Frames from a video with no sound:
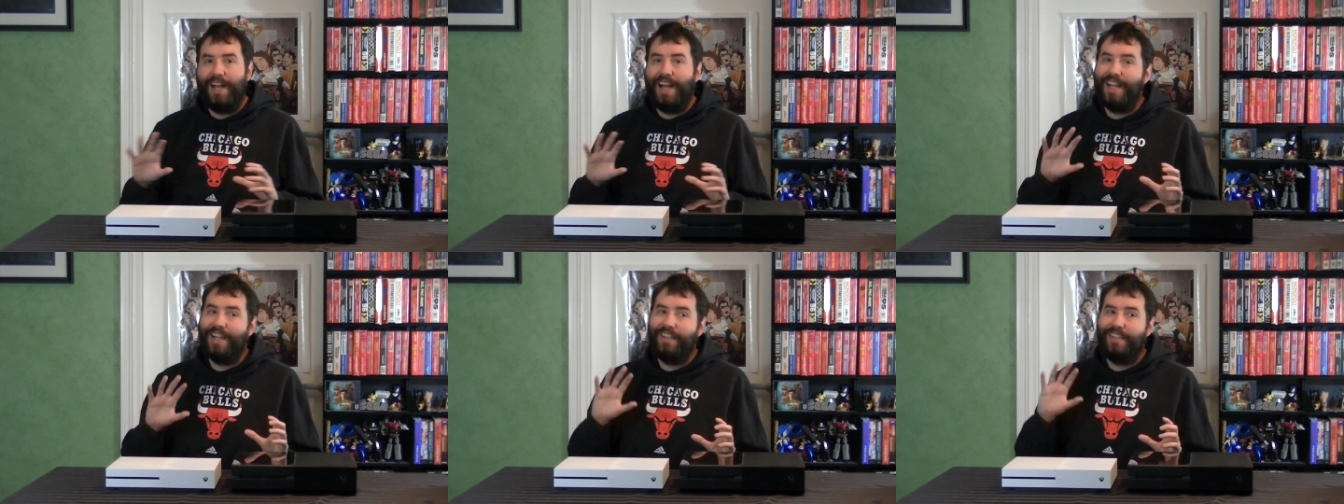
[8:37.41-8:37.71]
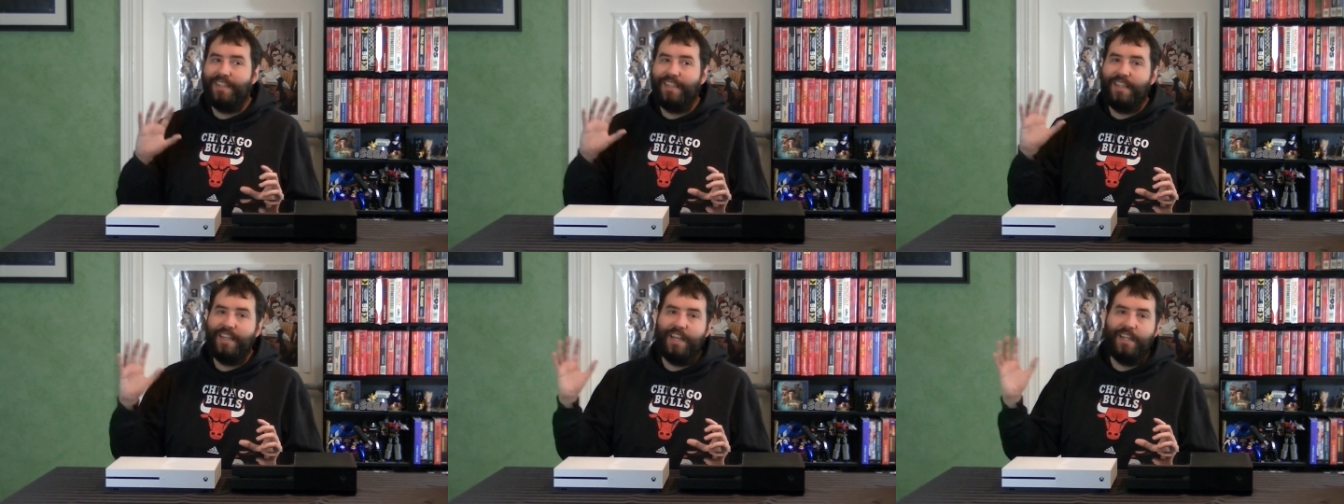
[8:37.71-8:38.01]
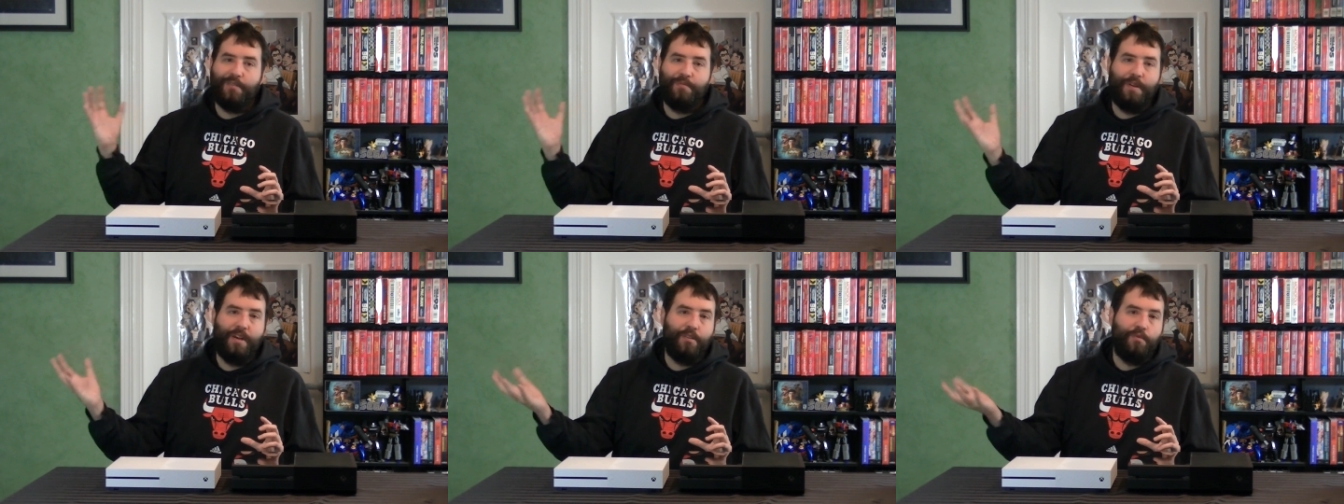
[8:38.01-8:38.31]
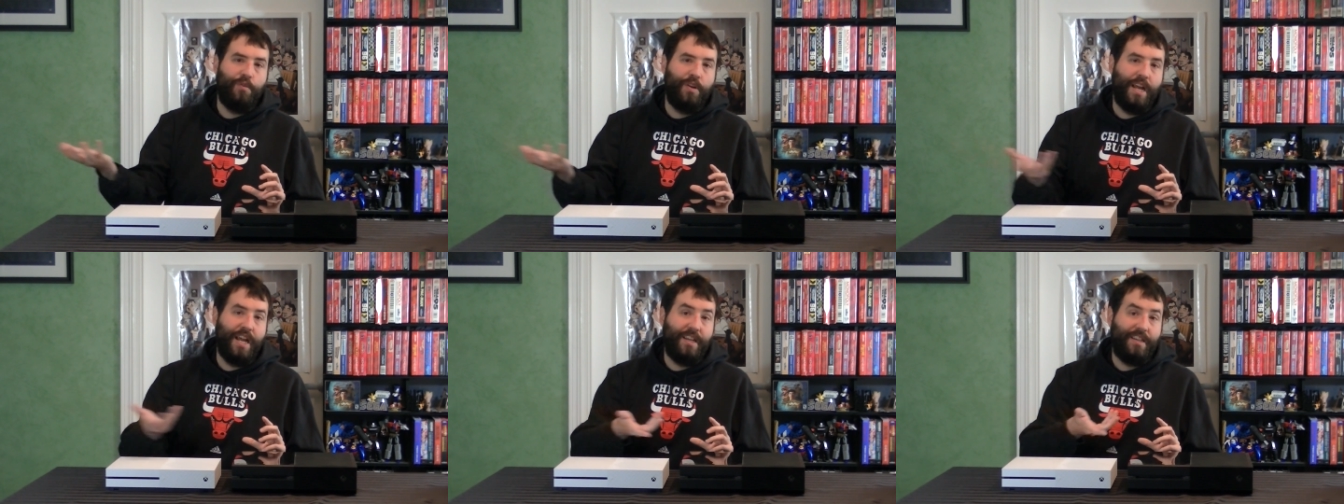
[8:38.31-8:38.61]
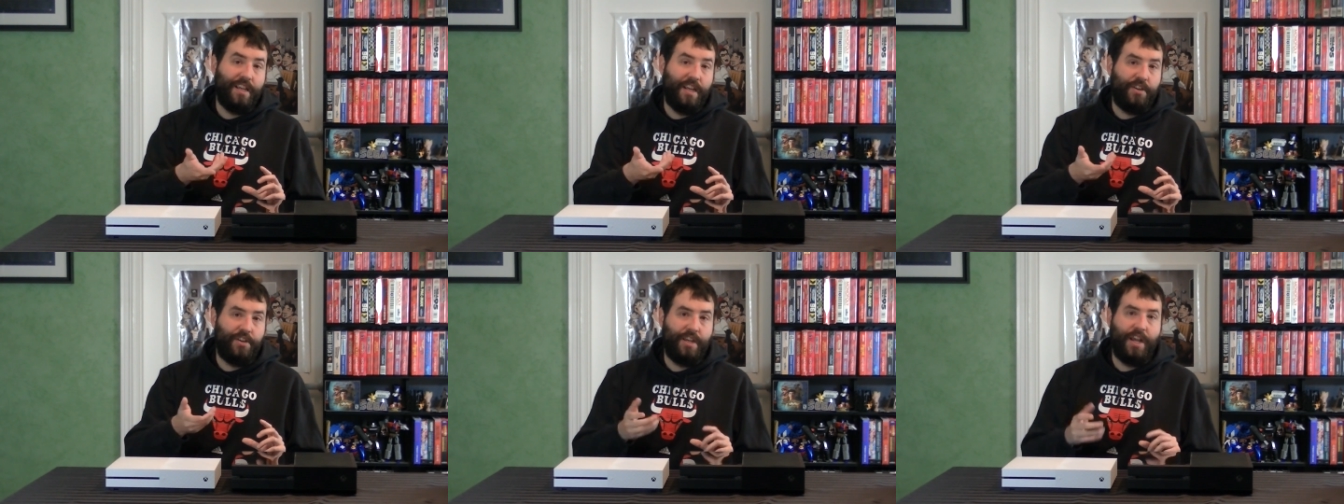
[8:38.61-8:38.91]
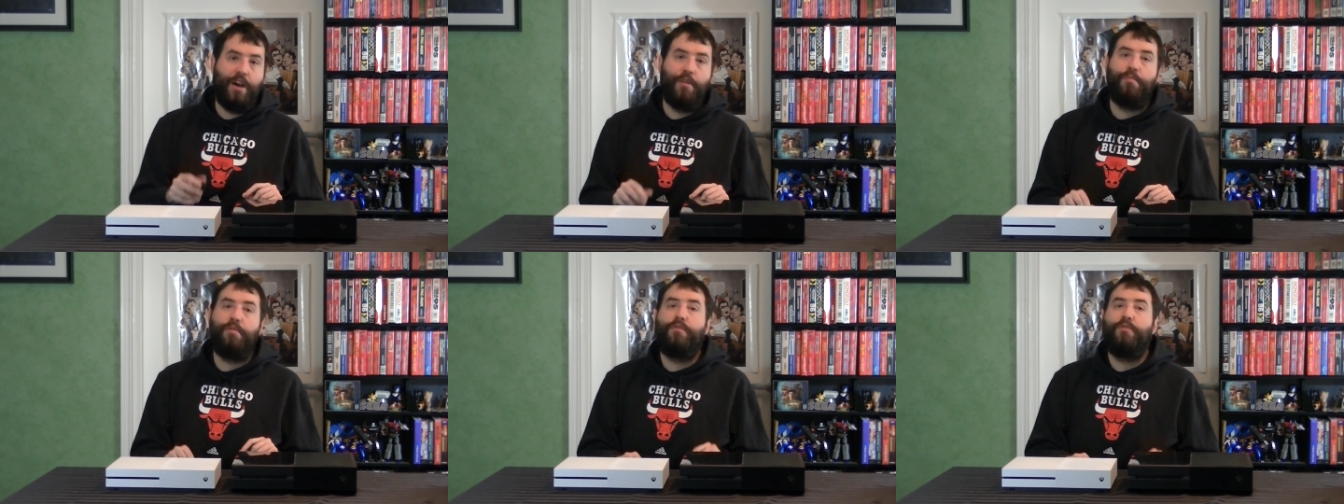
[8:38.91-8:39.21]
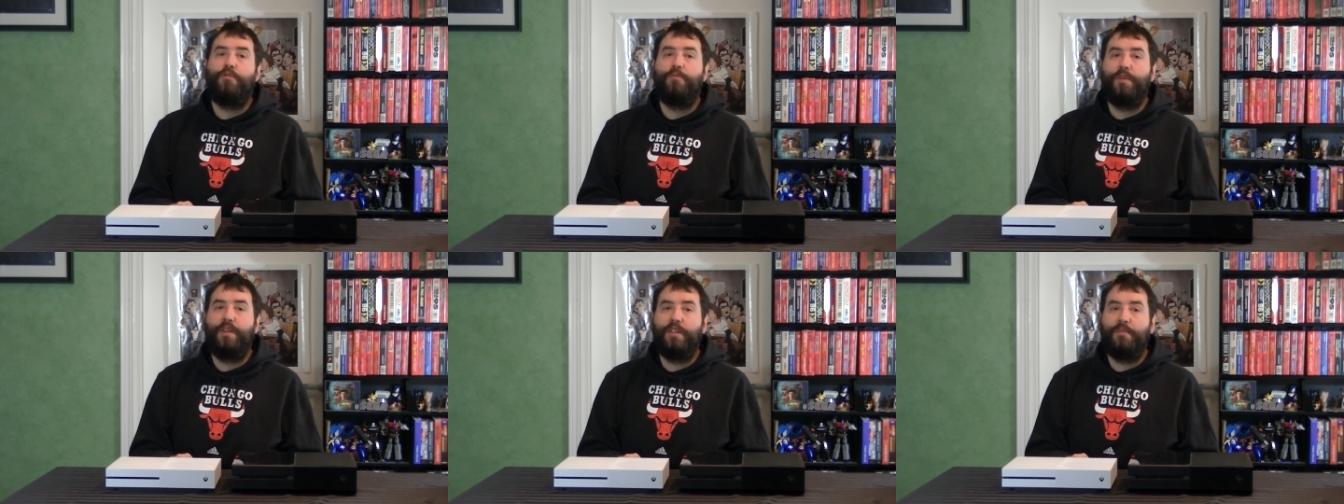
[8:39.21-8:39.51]
I could see the Xbox One X actually
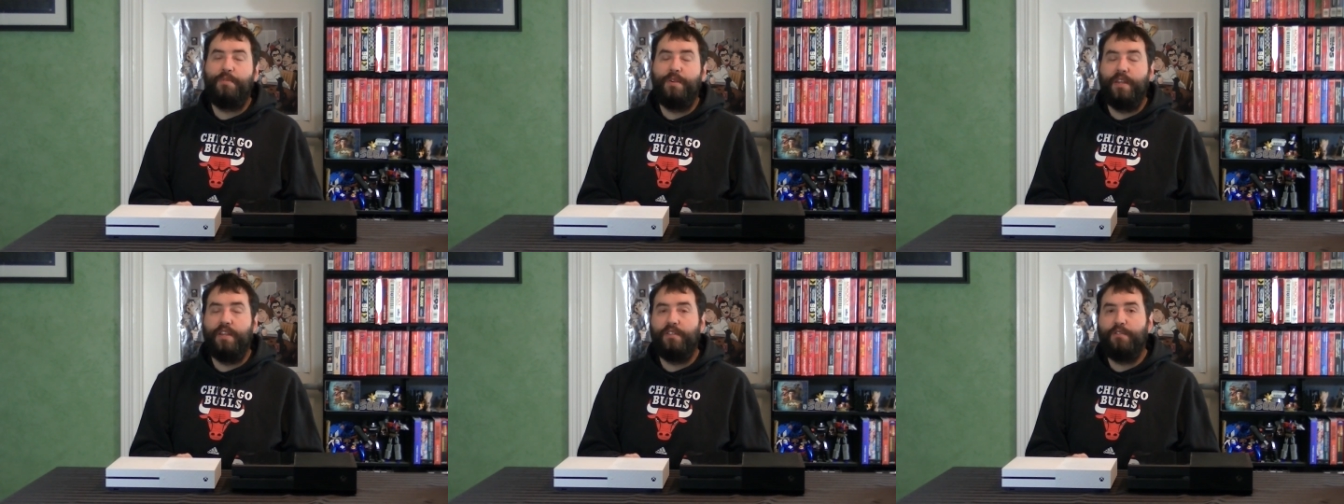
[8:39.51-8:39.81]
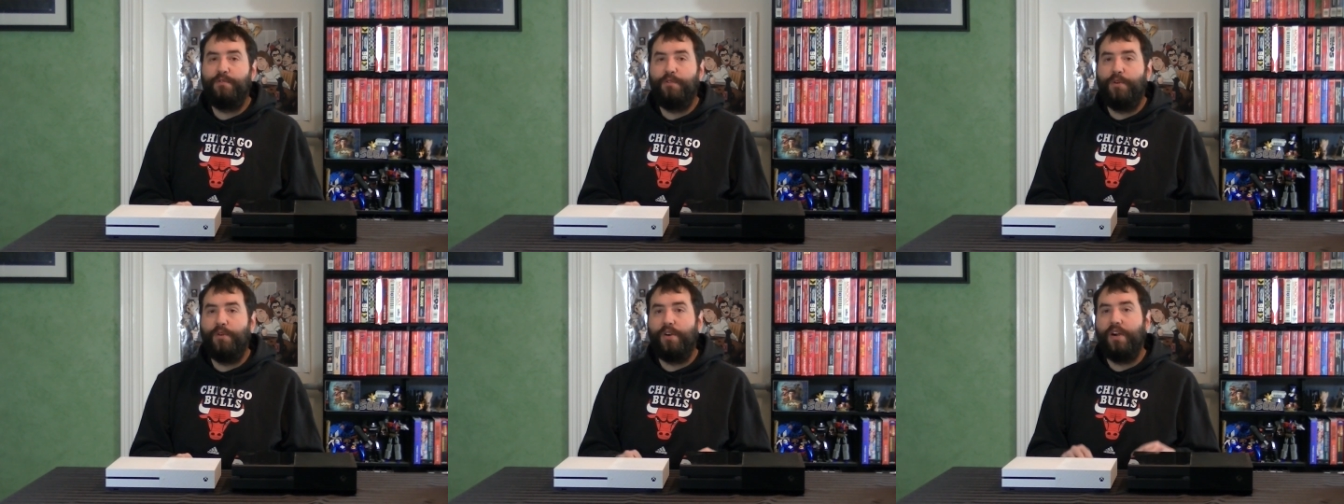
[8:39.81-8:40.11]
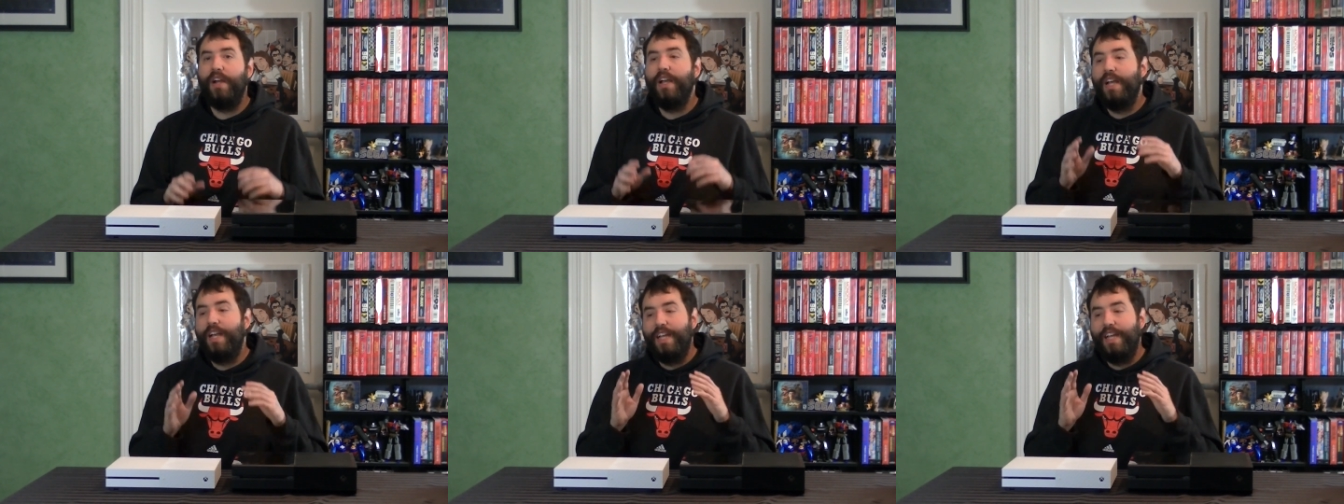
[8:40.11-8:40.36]
outperforming the PS4.